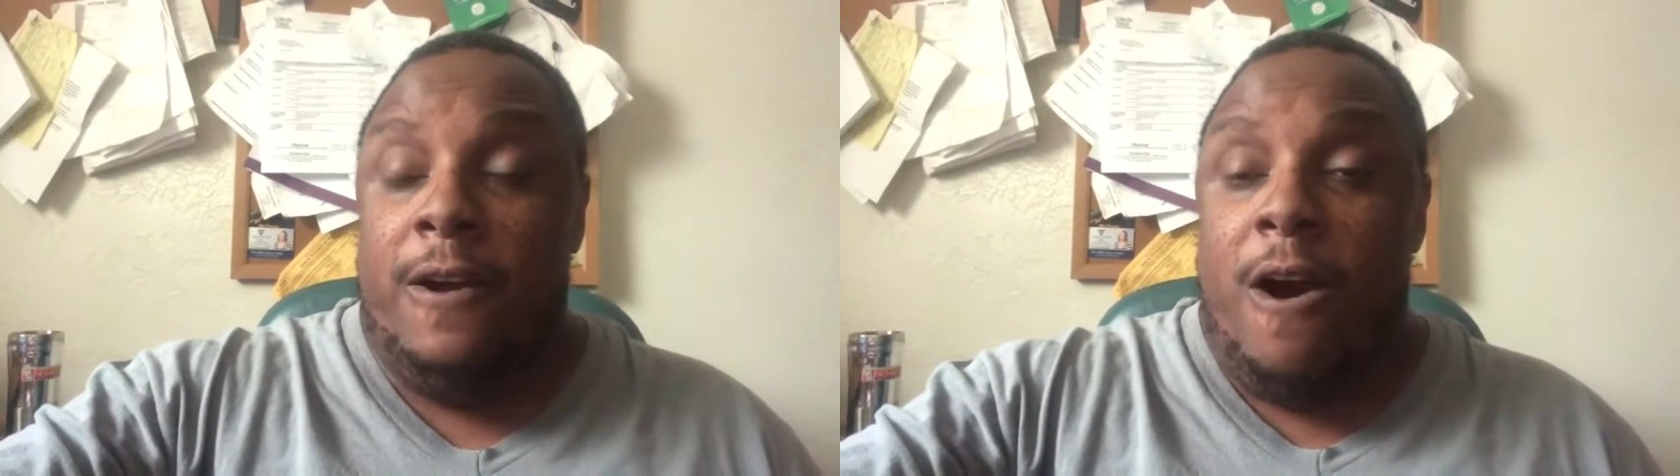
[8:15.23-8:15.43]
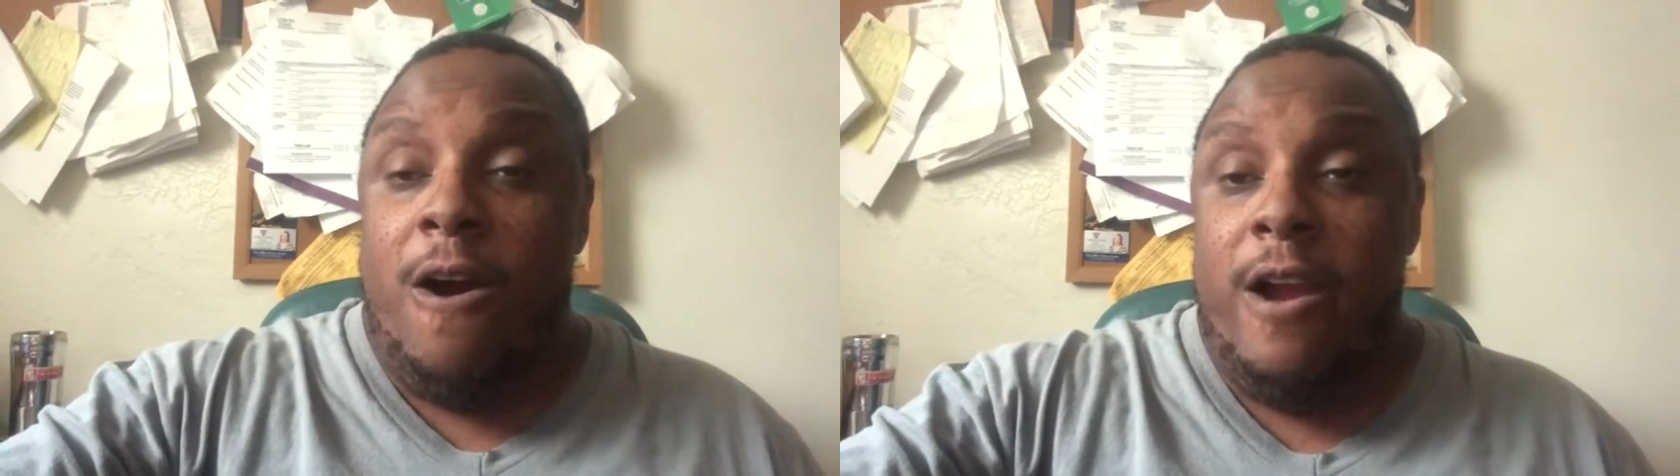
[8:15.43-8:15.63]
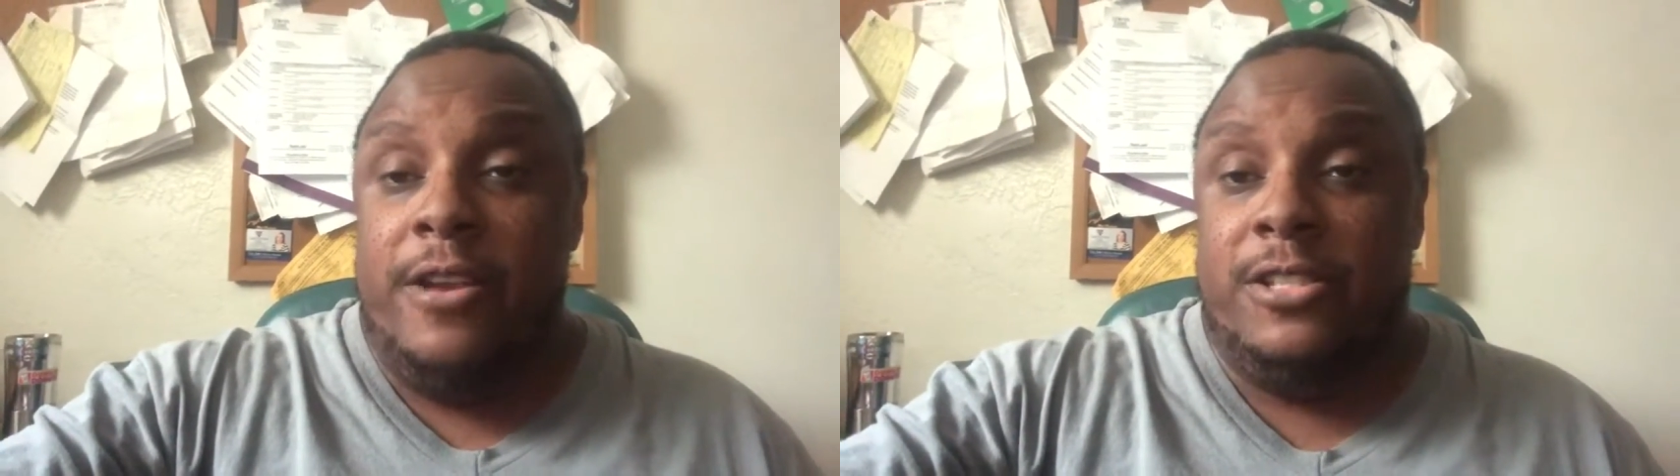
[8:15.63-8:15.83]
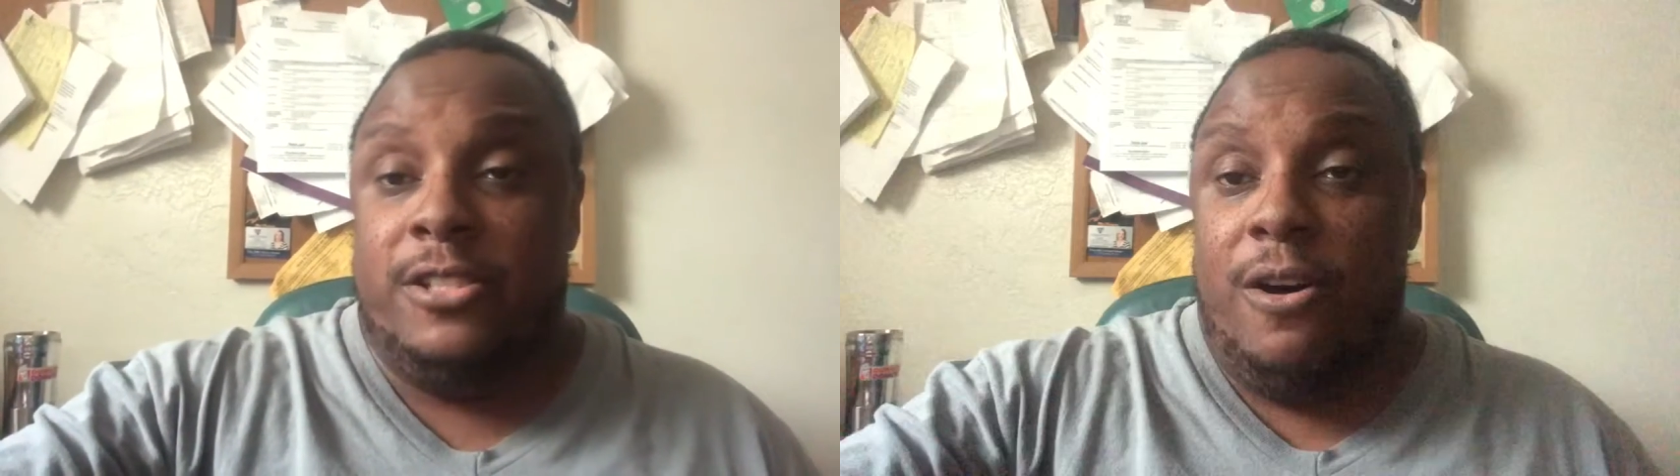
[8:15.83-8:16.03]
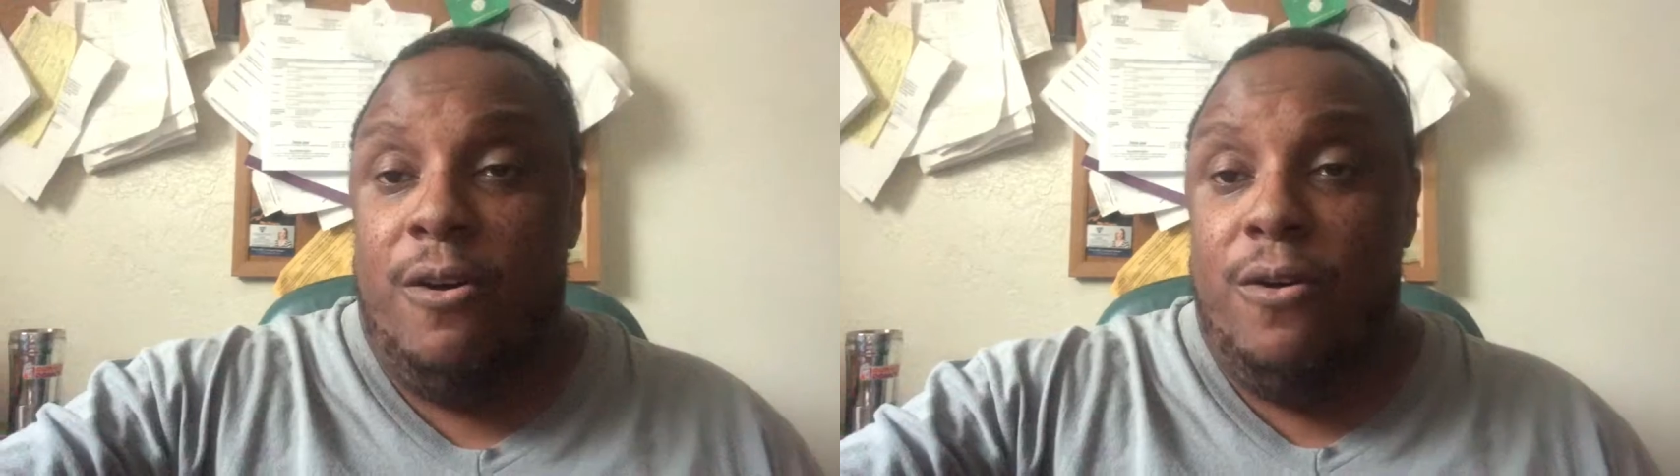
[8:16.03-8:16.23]
heart and
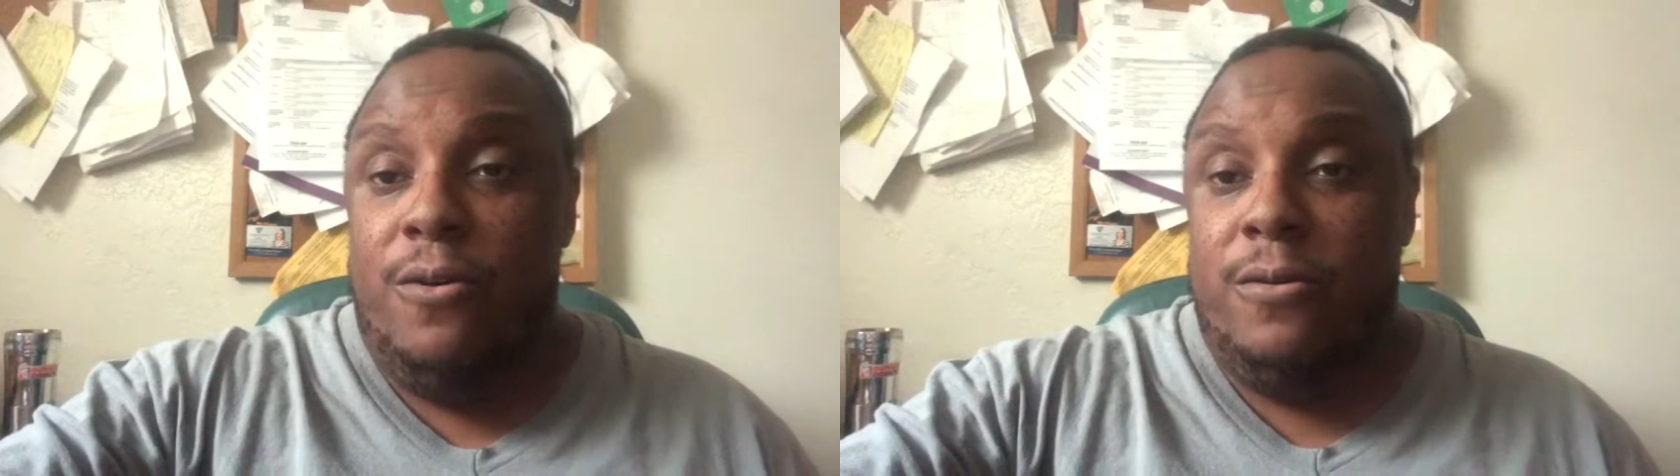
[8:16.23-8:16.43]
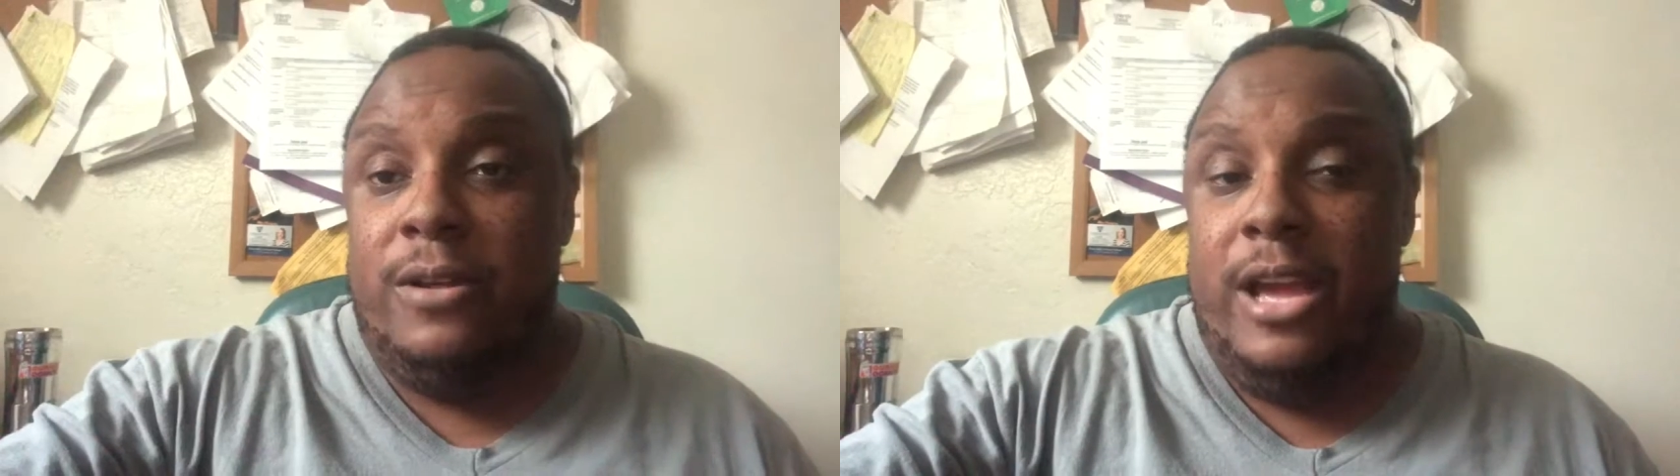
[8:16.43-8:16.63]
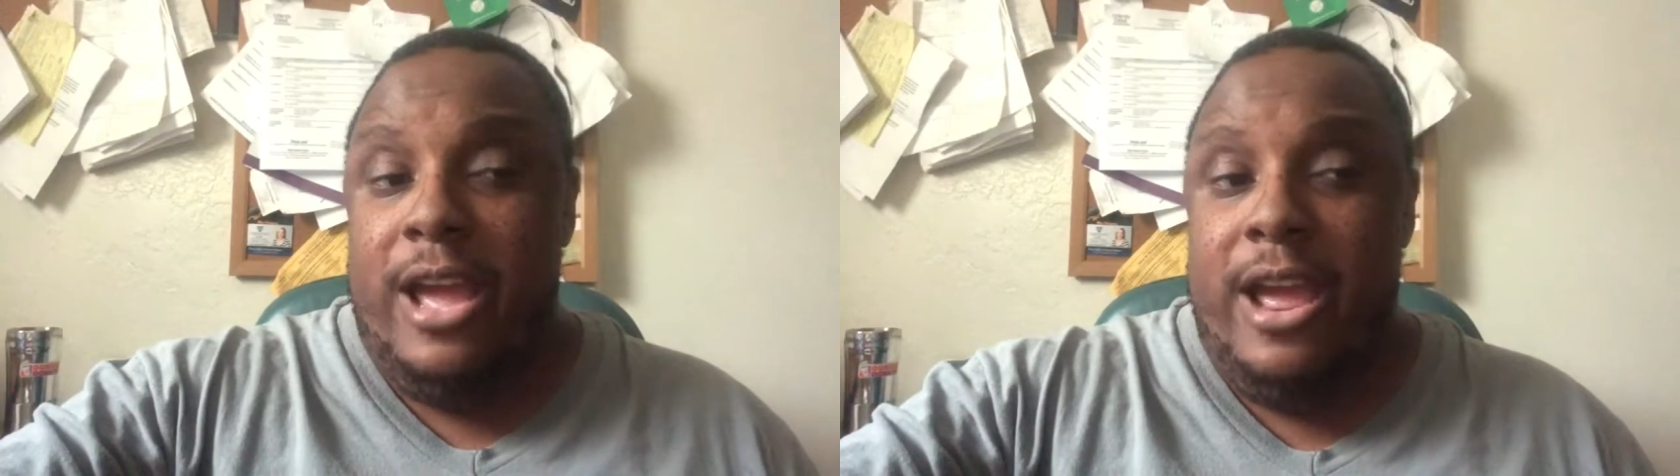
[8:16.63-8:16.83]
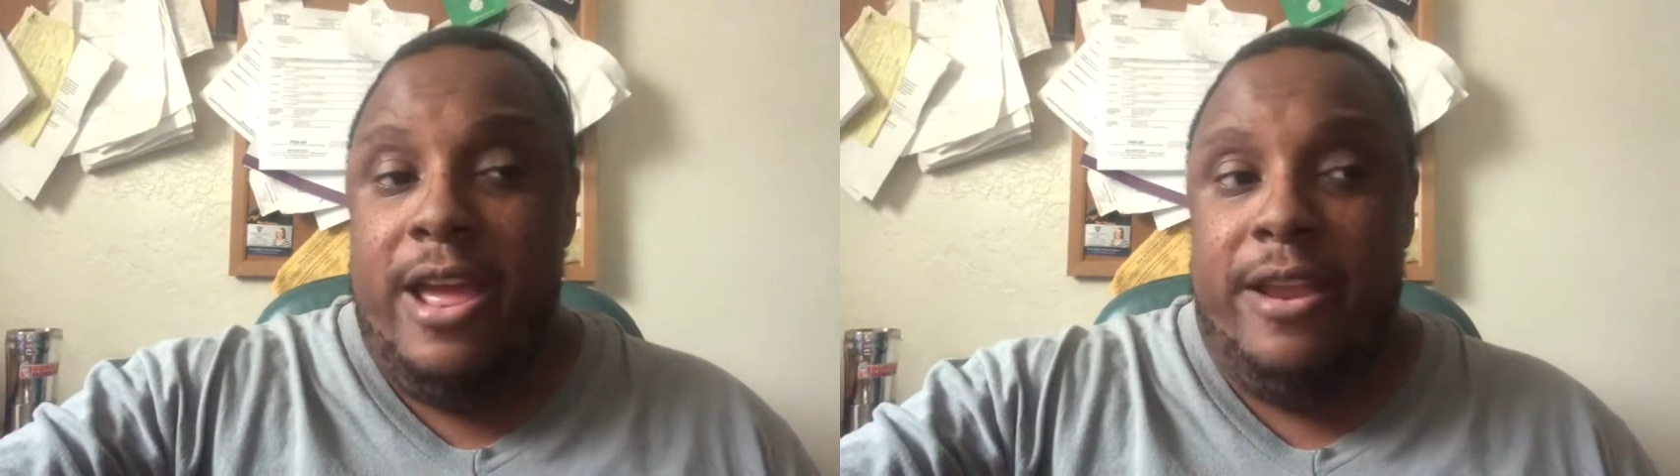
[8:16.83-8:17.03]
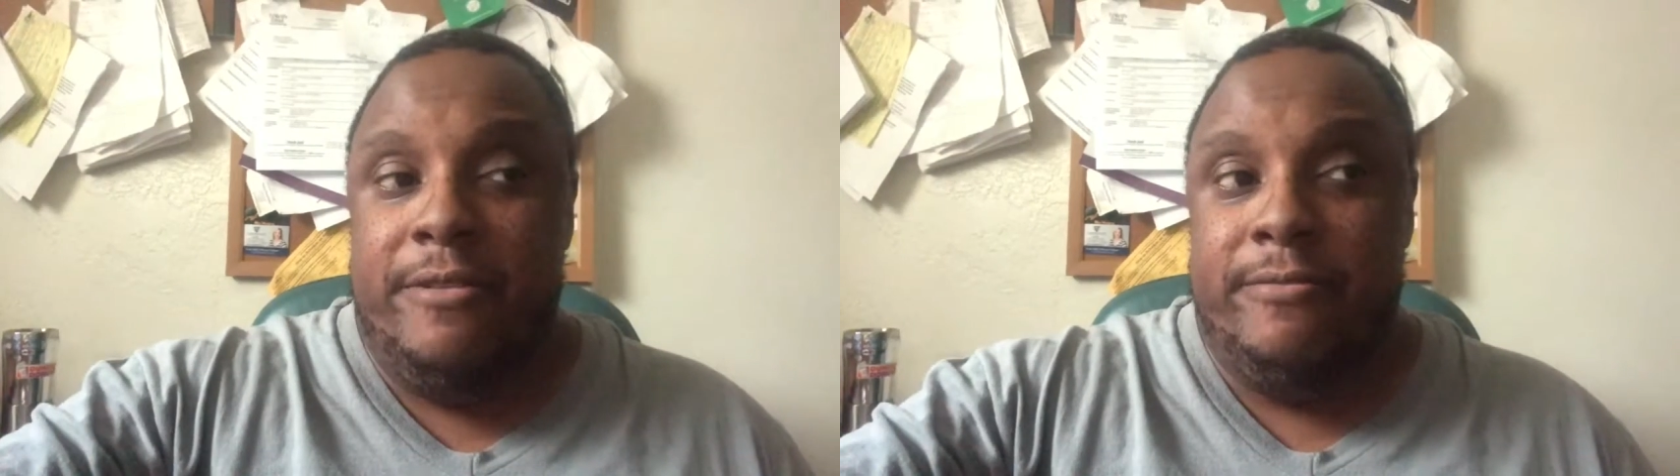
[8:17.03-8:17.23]
soul
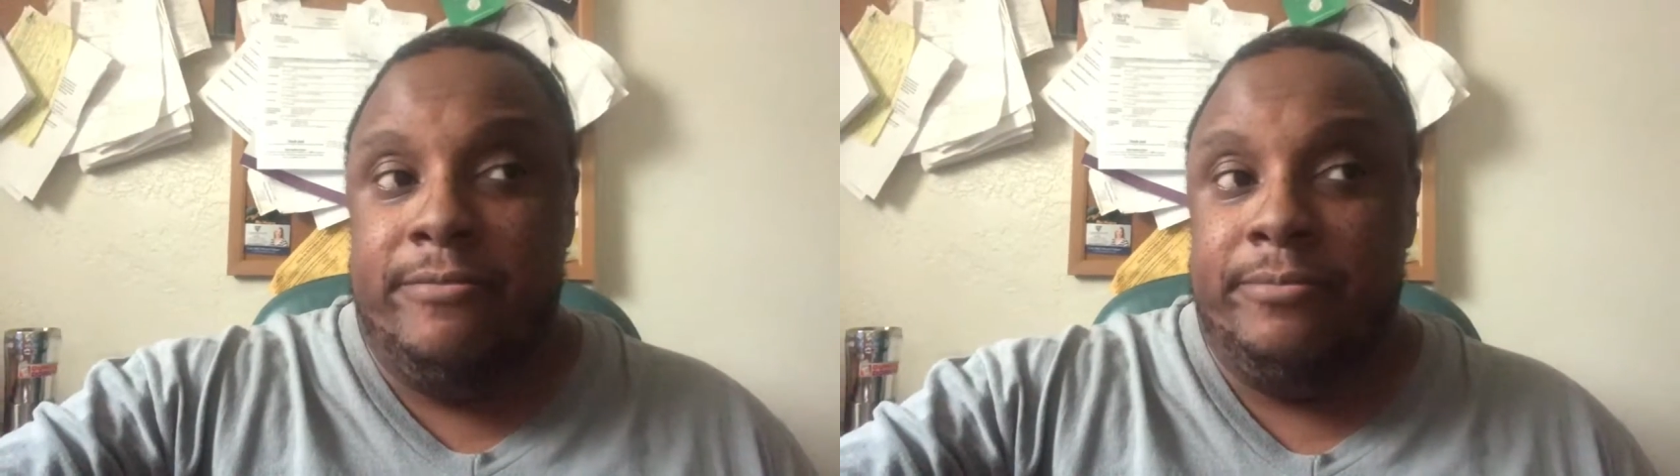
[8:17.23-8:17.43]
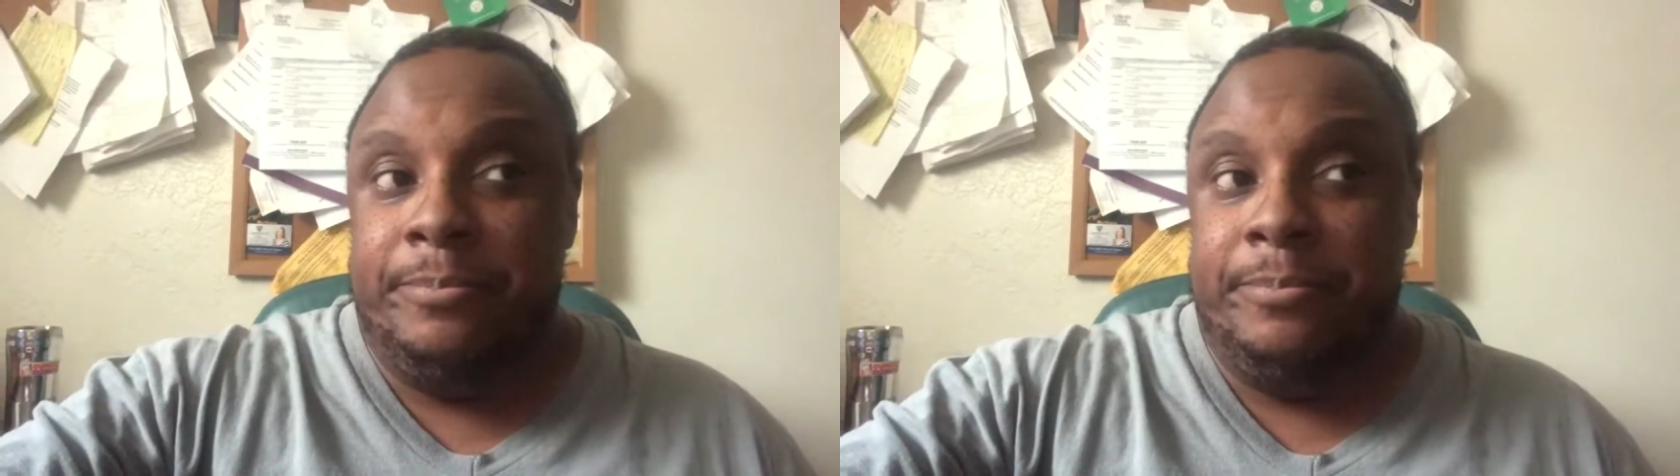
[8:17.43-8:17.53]
and